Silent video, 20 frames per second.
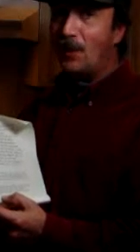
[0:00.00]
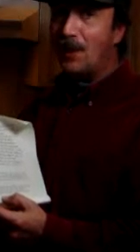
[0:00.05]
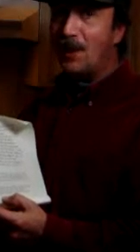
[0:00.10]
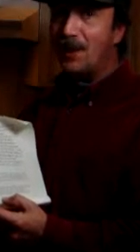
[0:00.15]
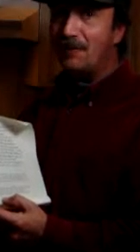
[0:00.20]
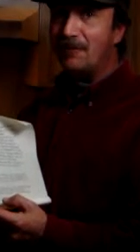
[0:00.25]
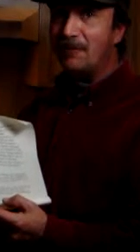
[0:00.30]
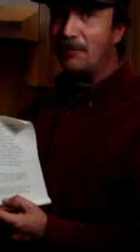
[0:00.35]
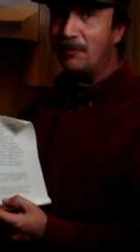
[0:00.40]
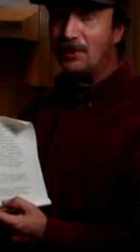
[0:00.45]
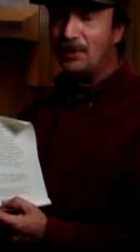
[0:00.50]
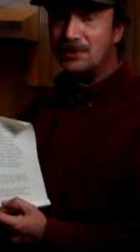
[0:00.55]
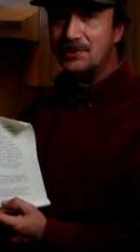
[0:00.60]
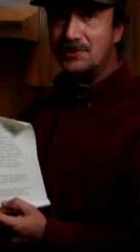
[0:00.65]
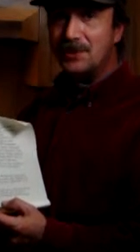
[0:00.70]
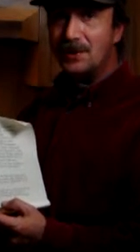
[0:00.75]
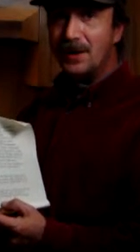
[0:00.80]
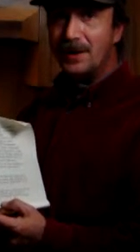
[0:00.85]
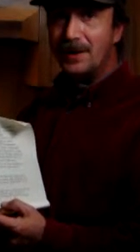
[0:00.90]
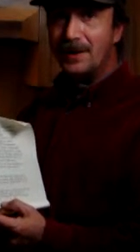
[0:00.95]
12
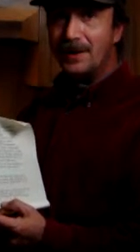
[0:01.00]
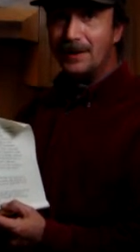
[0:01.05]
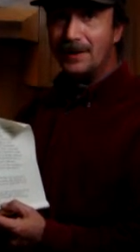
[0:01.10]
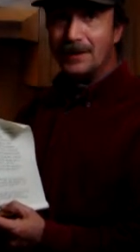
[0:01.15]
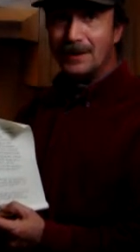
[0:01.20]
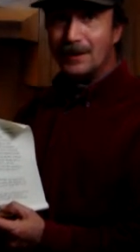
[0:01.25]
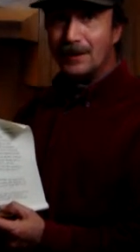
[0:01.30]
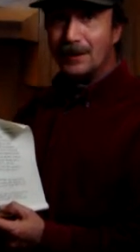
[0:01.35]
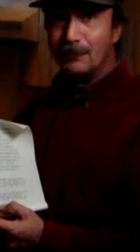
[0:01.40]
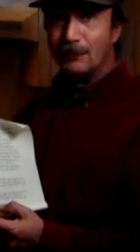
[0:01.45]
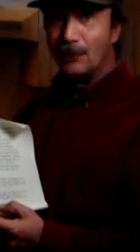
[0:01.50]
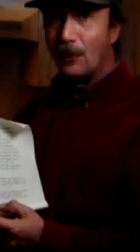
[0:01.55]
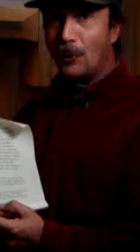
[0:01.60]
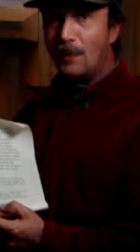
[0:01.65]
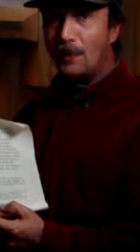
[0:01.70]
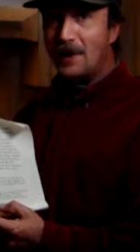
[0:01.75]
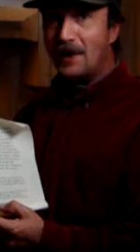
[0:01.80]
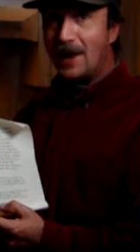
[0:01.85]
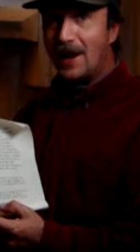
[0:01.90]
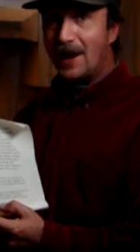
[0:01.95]
books on
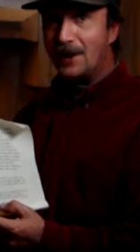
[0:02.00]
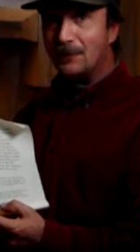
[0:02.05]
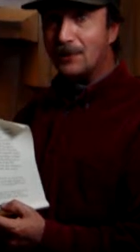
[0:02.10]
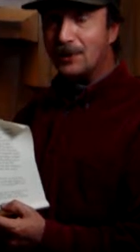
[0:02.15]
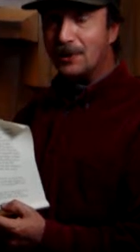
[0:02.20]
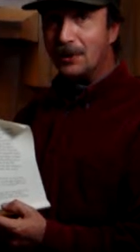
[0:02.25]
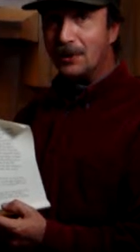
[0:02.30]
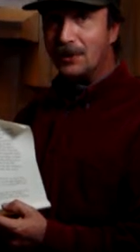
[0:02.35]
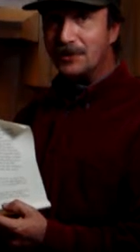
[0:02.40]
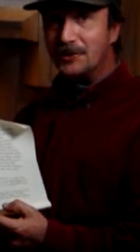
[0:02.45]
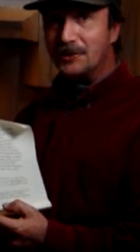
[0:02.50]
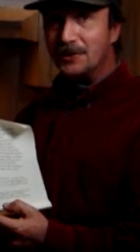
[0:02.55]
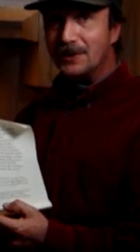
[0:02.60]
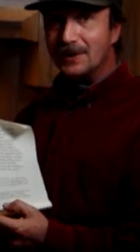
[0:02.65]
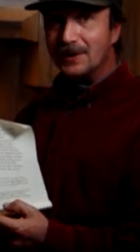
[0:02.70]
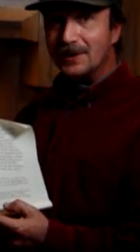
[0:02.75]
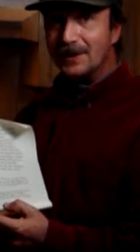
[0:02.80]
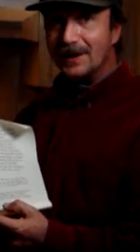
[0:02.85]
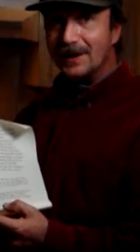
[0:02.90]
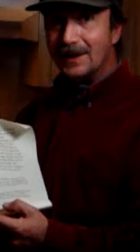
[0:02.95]
Roman
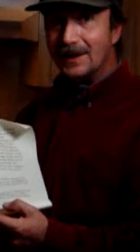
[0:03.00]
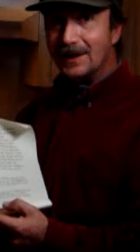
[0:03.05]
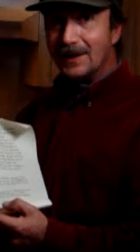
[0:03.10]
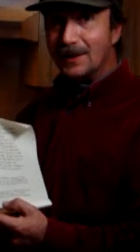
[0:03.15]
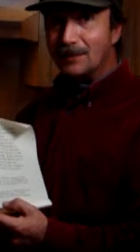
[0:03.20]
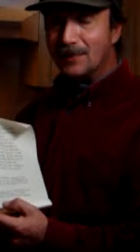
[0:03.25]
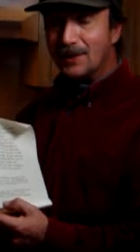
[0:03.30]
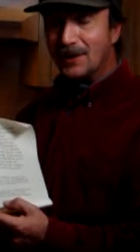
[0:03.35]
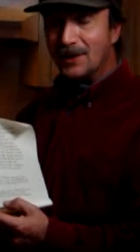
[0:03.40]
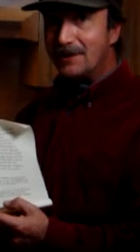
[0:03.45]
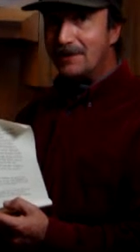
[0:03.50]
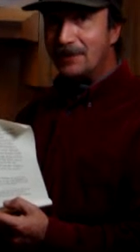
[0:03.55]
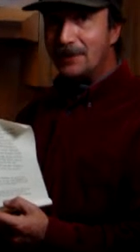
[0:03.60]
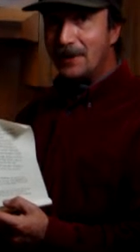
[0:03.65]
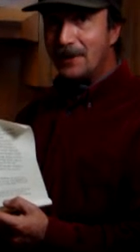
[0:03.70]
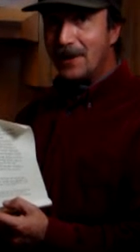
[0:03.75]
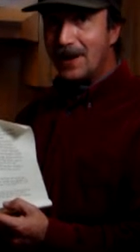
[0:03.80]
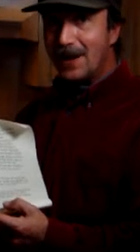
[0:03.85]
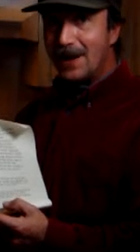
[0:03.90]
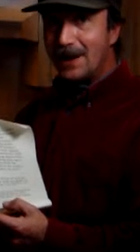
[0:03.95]
agriculture. Believe it
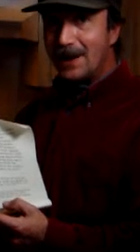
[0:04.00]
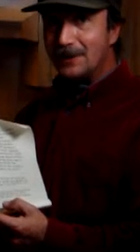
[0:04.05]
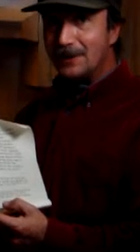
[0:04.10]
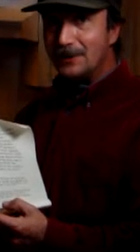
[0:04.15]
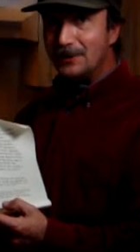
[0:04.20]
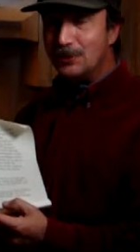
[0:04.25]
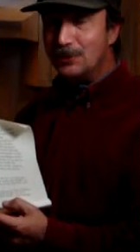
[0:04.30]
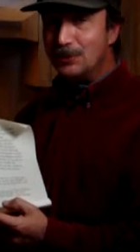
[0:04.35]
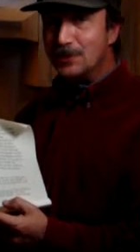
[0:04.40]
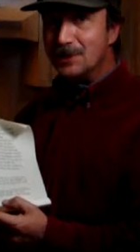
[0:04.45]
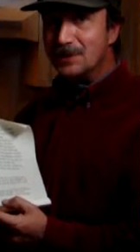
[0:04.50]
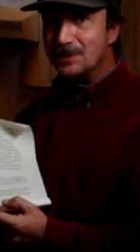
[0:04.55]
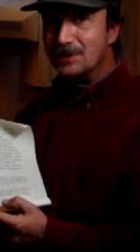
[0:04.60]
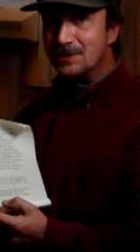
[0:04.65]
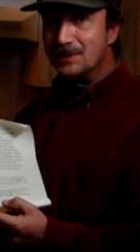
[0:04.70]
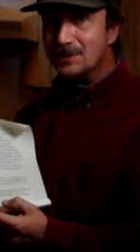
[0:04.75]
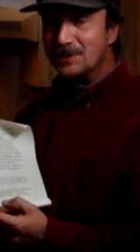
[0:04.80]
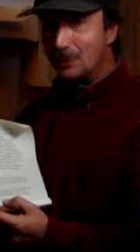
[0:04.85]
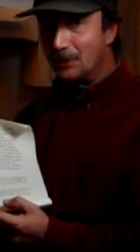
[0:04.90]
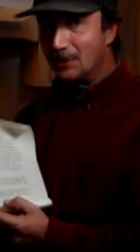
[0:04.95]
or not, you can
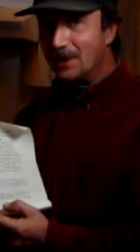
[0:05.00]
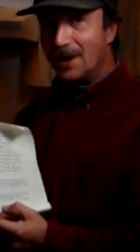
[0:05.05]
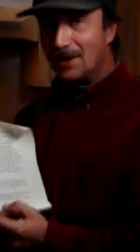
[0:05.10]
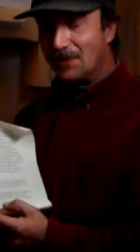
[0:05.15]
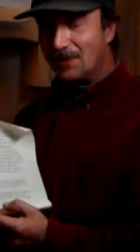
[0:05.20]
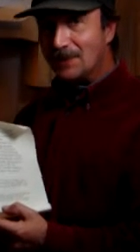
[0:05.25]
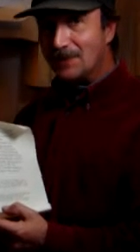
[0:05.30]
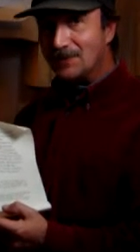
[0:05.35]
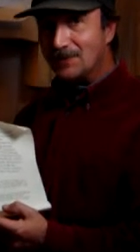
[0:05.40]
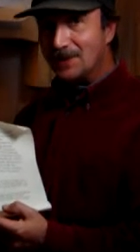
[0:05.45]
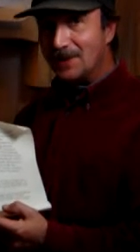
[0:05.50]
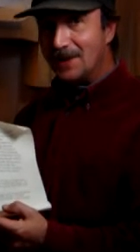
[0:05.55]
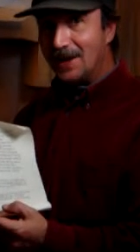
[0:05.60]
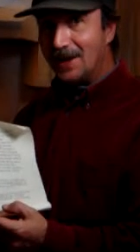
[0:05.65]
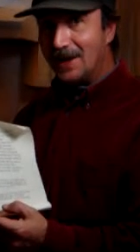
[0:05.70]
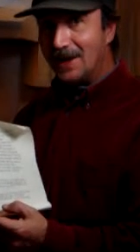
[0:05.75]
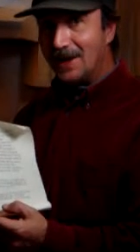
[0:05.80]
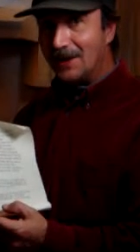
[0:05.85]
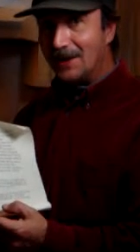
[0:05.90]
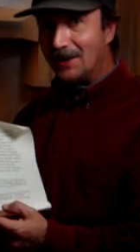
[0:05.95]
still get them
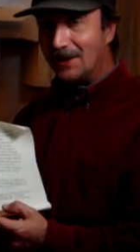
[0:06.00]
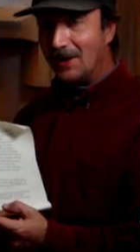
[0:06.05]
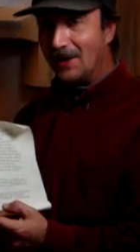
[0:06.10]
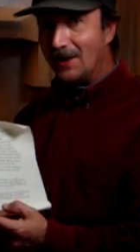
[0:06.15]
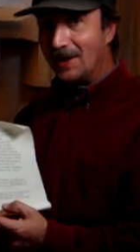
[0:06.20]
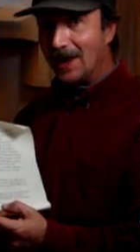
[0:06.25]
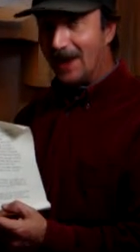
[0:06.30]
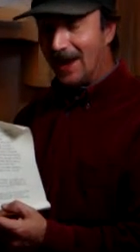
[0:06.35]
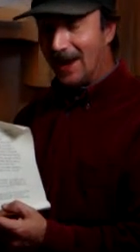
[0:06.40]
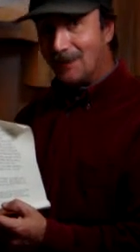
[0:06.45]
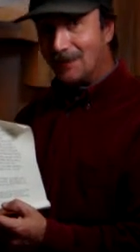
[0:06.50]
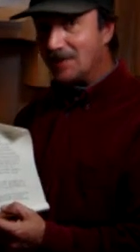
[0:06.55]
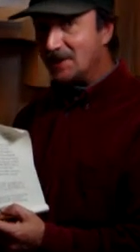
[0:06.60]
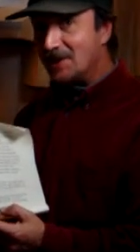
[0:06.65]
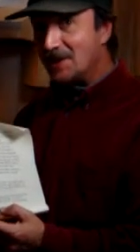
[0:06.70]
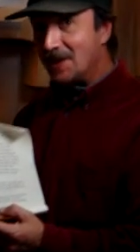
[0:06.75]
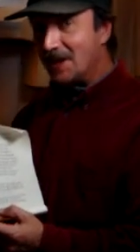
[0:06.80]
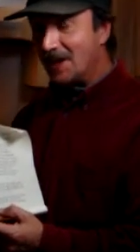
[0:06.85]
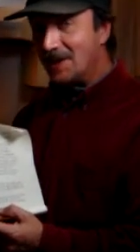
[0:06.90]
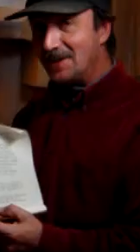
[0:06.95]
today on
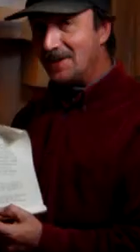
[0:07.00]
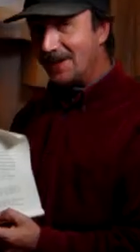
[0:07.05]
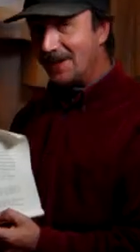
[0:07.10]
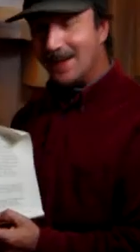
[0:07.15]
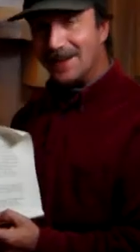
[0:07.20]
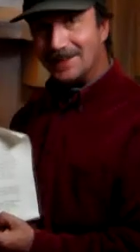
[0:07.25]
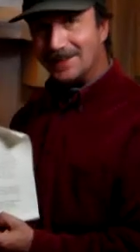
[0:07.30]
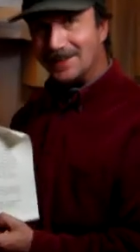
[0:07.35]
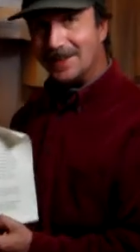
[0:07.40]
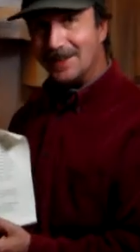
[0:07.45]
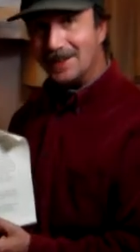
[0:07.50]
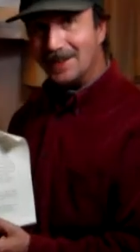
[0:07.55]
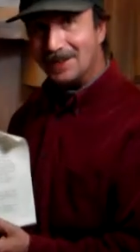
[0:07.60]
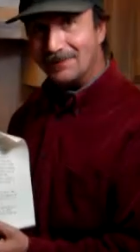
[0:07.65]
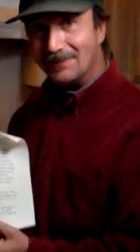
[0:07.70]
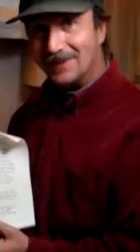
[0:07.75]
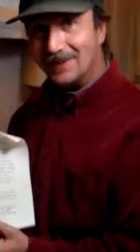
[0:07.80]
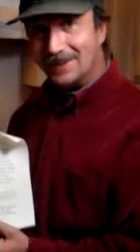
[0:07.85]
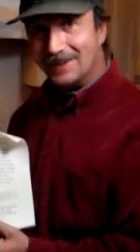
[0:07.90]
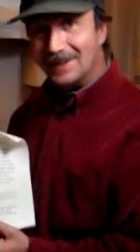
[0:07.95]

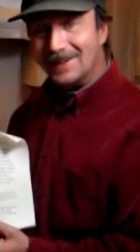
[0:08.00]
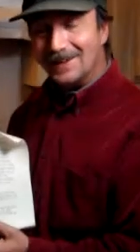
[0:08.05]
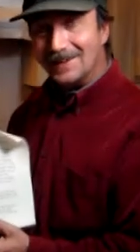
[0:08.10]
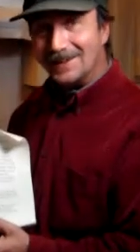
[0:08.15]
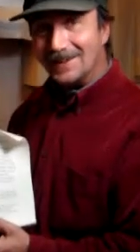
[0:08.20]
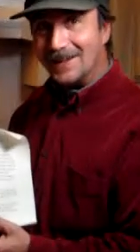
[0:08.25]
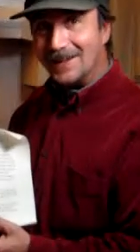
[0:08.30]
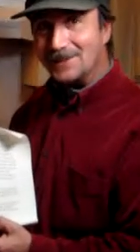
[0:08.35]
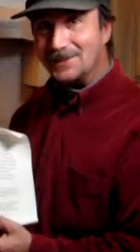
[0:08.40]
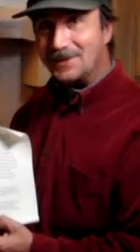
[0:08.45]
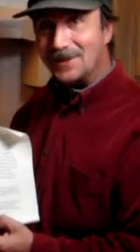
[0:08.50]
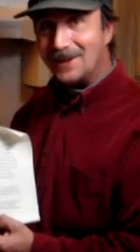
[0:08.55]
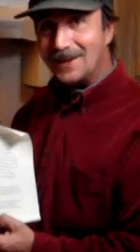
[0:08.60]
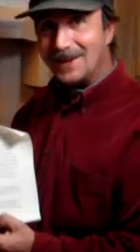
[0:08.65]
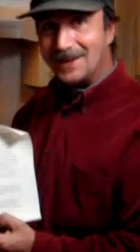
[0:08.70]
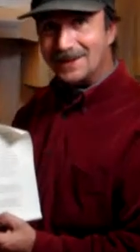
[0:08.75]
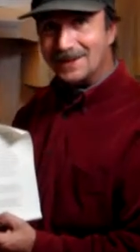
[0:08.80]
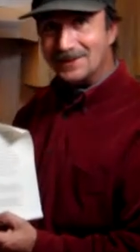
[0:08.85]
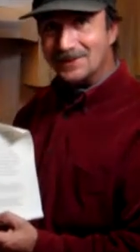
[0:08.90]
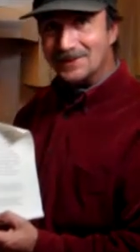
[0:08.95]
Amazon.com. That's
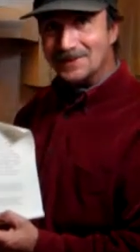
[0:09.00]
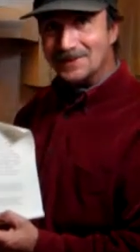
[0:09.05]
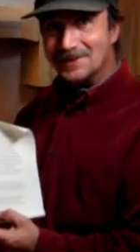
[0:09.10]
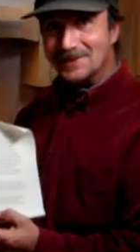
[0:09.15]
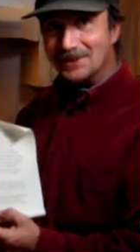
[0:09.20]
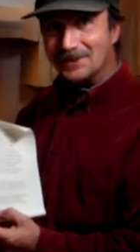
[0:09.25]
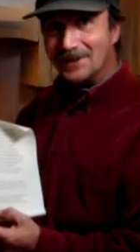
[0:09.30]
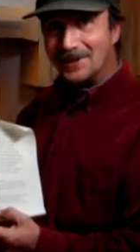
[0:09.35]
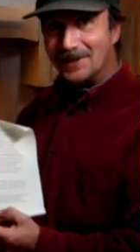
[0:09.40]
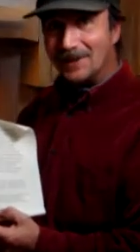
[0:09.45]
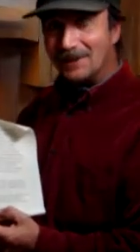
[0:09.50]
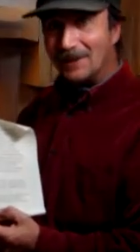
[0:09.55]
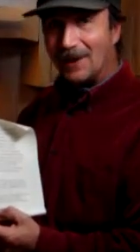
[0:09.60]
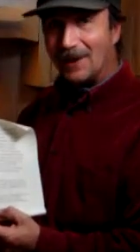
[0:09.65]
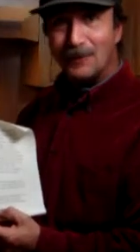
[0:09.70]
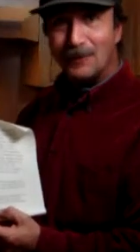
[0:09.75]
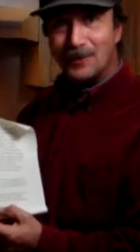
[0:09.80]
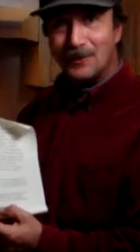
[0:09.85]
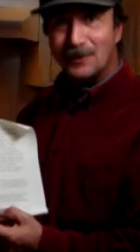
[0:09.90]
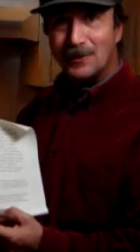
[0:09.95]
right, you can still get them.
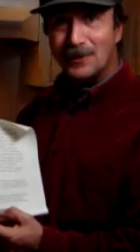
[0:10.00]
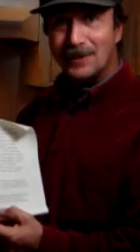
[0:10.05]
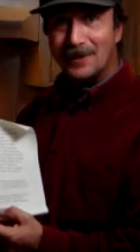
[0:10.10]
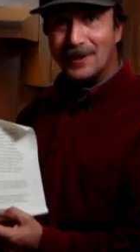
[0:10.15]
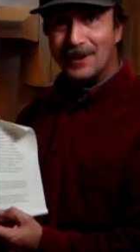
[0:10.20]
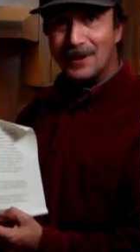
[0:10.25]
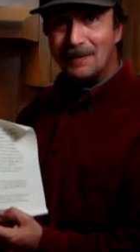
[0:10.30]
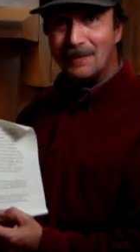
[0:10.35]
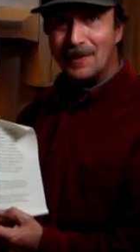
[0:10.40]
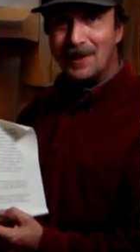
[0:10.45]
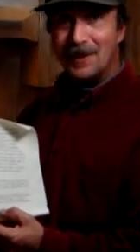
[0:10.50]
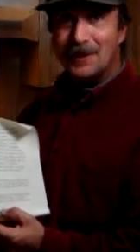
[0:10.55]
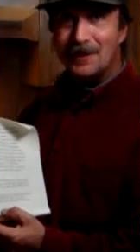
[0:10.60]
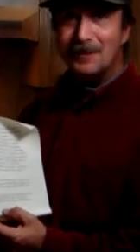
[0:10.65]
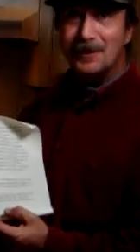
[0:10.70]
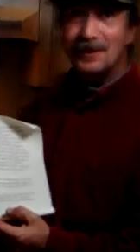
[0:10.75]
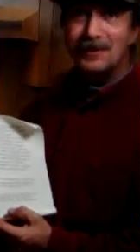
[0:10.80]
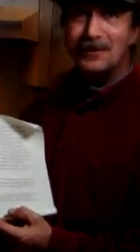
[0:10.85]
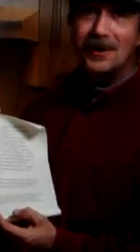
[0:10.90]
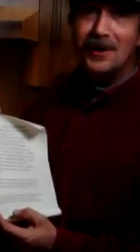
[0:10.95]
I wonder what Columella
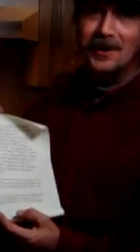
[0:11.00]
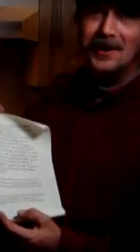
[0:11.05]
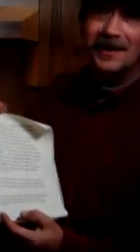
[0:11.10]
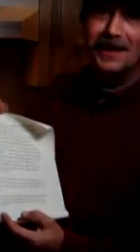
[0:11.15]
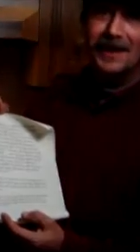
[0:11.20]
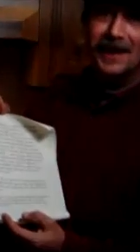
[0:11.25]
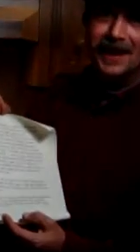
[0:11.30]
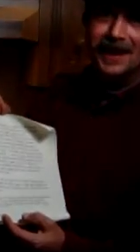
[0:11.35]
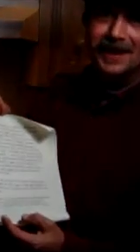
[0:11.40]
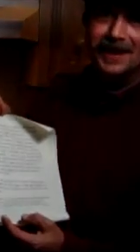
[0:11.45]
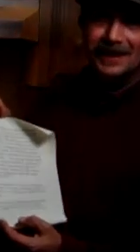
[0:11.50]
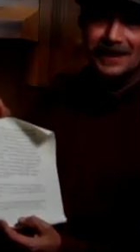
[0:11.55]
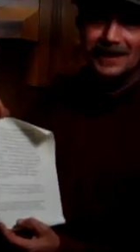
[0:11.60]
would have thought of that